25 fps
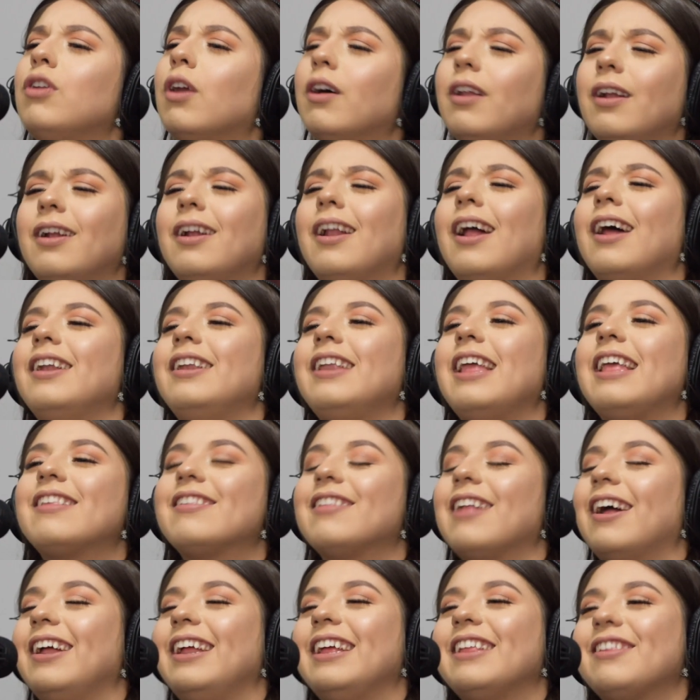No.
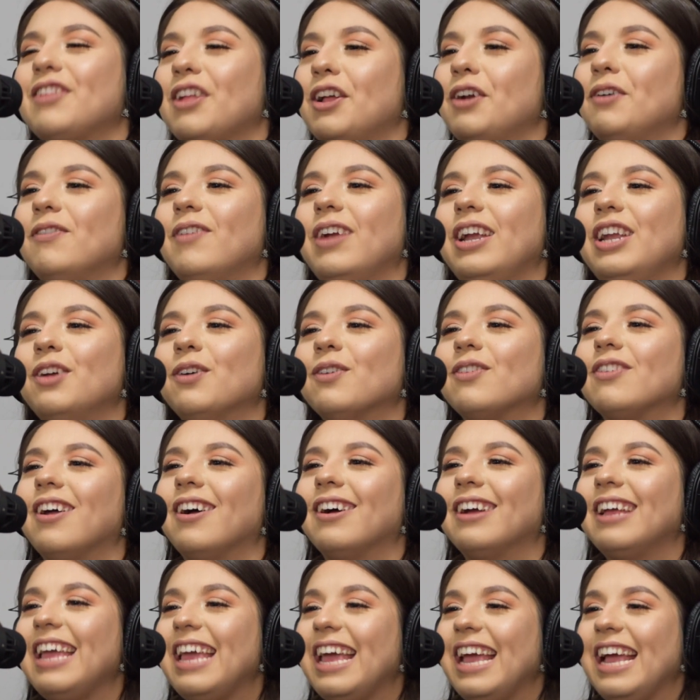It's not a radio
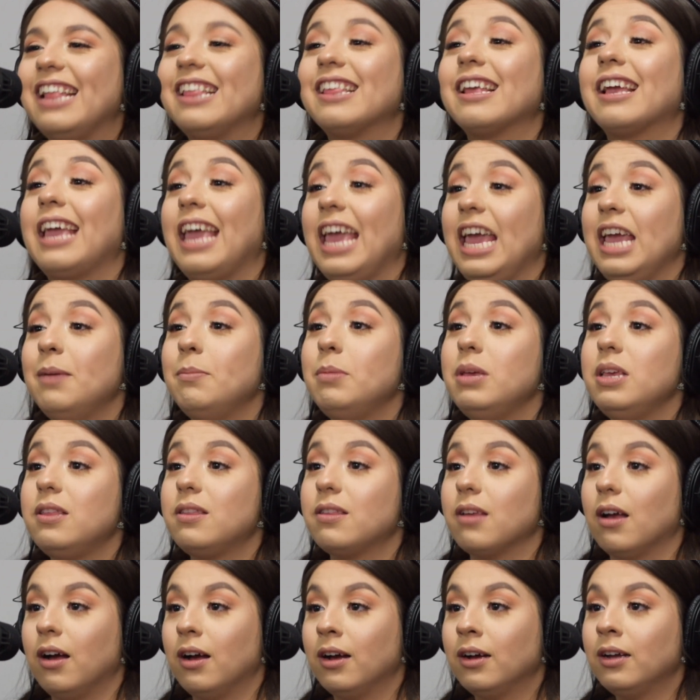song. It's a KB
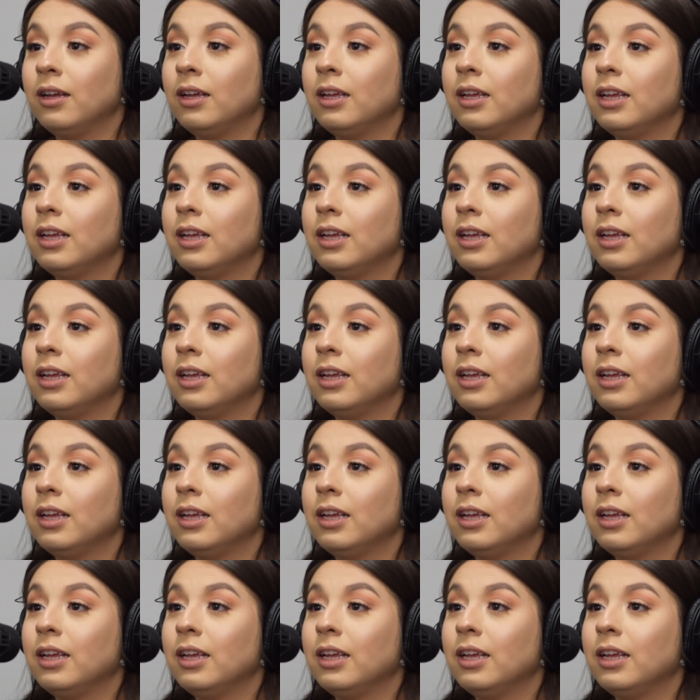song.